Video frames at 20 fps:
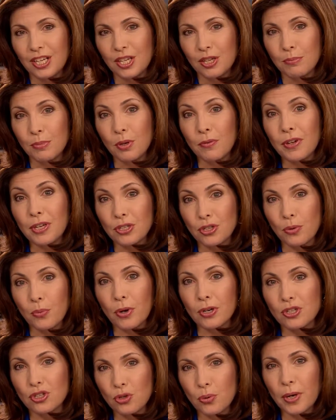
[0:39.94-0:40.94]
Moving
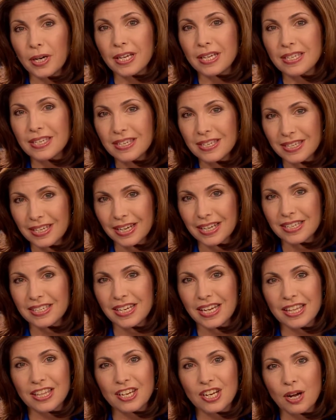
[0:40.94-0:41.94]
towards
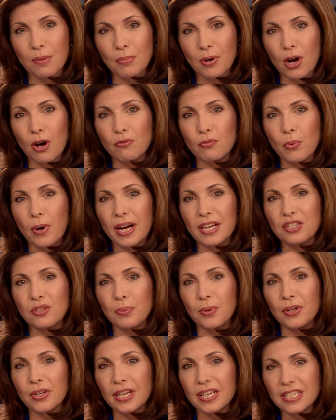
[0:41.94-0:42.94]
2060, the number of whites
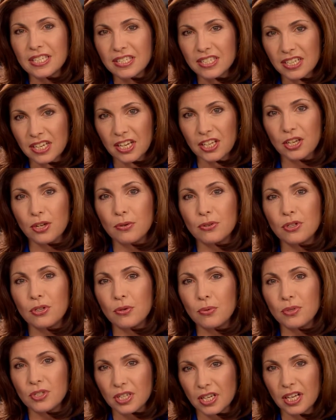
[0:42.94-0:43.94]
will continue
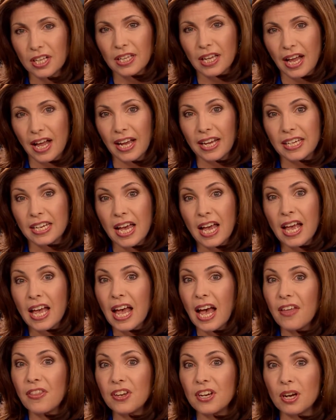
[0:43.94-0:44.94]
to decline,
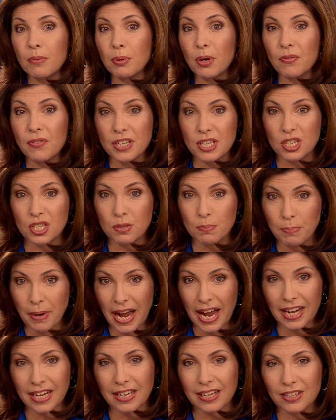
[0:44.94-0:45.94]
and the number of
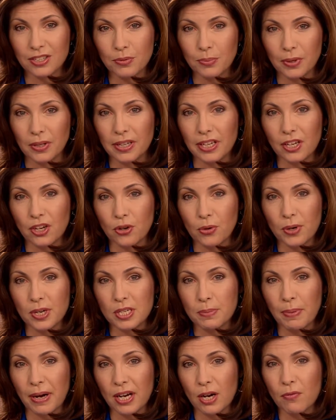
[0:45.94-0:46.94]
Hispanics will
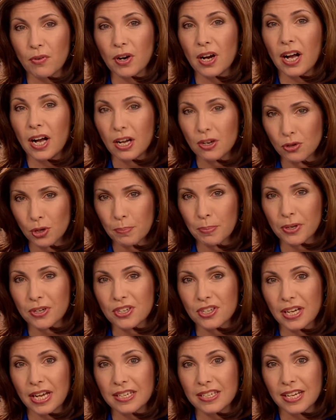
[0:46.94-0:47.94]
increase by over
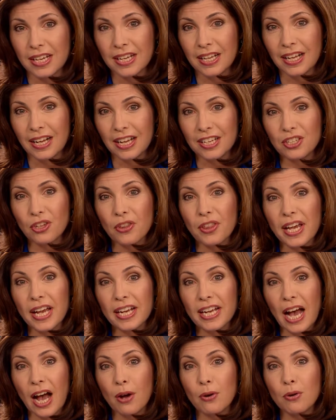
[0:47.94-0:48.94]
100% until they
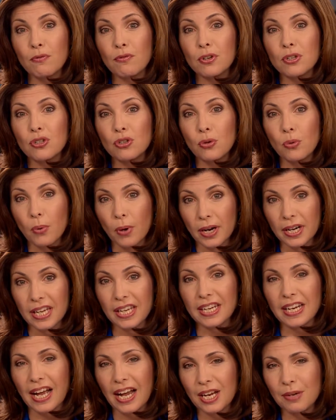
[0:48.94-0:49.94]
account for
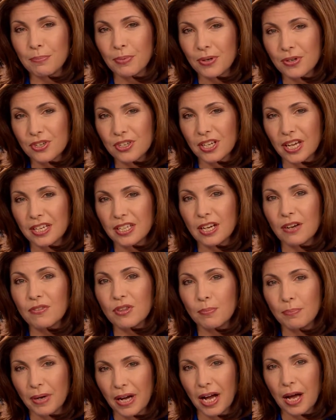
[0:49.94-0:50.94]
29% of
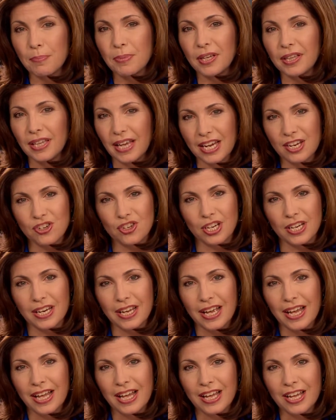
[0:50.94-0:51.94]
the population.
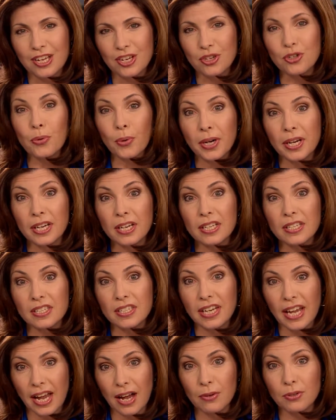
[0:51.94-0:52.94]
Joining us
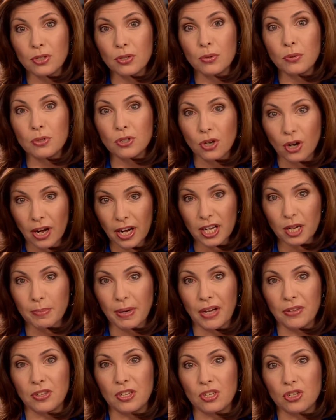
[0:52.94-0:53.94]
now to talk
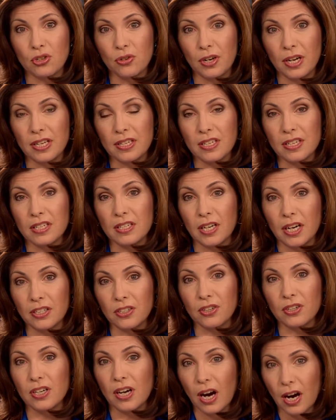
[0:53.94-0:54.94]
about these trends is
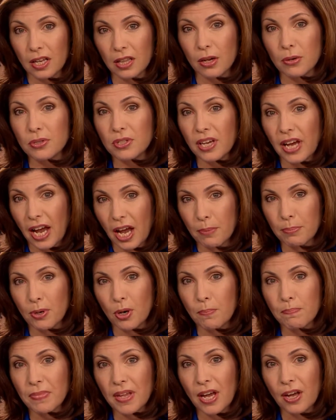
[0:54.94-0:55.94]
Dr. Carlos
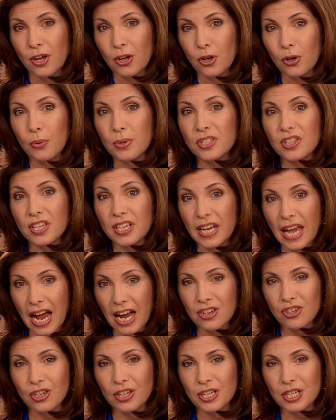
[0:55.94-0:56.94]
Campo, who is the
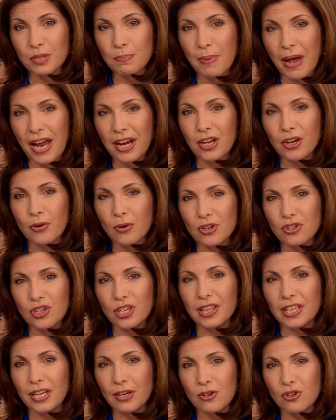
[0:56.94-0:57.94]
National Hispanic
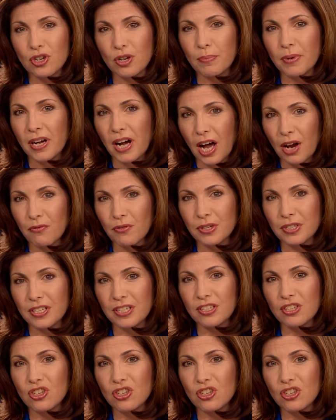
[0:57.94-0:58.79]
Christian Leadership Conference's